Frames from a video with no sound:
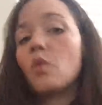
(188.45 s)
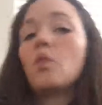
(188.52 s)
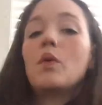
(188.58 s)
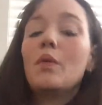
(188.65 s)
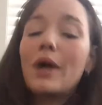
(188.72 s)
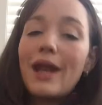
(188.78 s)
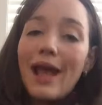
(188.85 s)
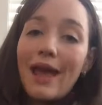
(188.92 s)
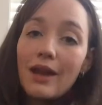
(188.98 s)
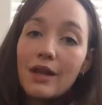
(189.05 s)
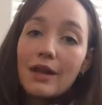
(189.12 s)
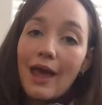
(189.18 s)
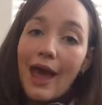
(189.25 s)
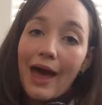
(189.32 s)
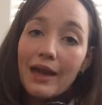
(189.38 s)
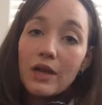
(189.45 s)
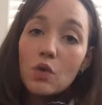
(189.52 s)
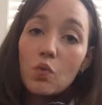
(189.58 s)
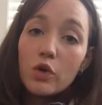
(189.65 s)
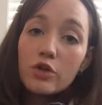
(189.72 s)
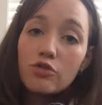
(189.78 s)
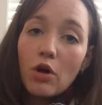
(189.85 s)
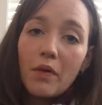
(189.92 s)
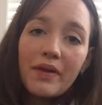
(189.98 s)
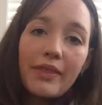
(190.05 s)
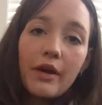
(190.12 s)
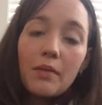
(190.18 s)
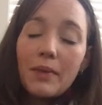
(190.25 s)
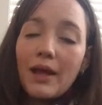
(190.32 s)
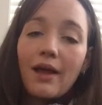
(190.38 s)
We went ahead and added Woodrow in
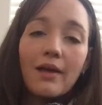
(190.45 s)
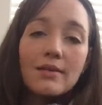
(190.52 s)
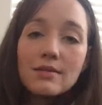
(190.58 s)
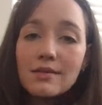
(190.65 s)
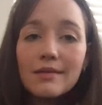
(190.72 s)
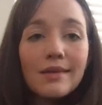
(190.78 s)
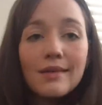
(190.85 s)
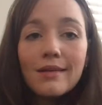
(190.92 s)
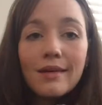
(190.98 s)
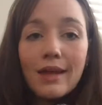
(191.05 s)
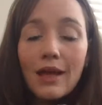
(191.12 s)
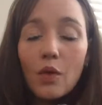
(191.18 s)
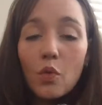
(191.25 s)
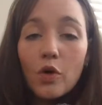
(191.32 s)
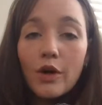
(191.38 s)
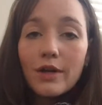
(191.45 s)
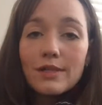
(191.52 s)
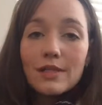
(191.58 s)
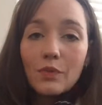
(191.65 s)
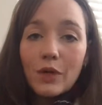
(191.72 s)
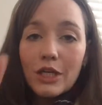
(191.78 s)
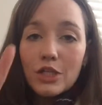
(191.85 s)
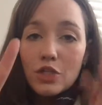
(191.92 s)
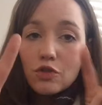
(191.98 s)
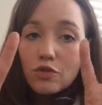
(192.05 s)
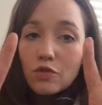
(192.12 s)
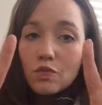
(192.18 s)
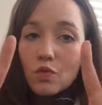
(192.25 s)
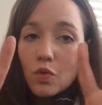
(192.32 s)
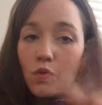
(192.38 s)
there because it worked and we could do
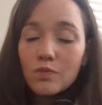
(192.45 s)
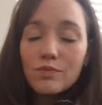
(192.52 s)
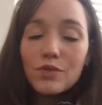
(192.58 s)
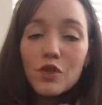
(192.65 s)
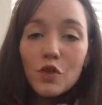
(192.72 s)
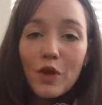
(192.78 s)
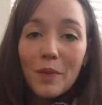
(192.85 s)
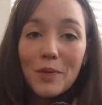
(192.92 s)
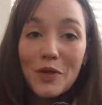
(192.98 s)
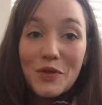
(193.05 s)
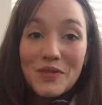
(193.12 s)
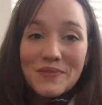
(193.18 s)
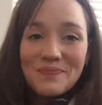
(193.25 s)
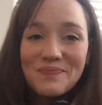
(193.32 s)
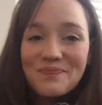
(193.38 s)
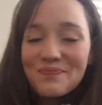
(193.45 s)
two W's.